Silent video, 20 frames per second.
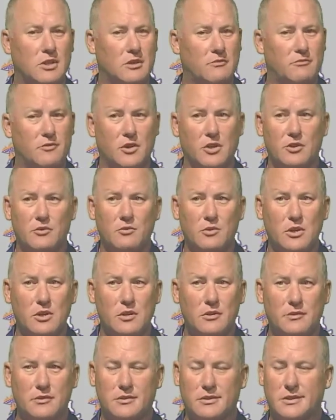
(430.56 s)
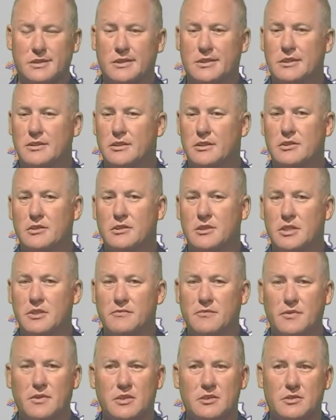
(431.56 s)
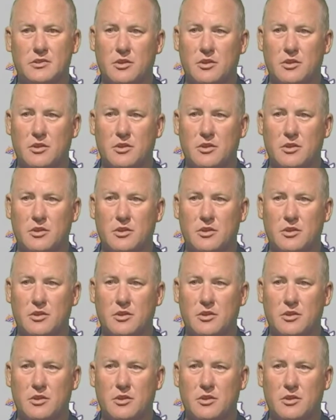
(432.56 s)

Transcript: very well. And then defense,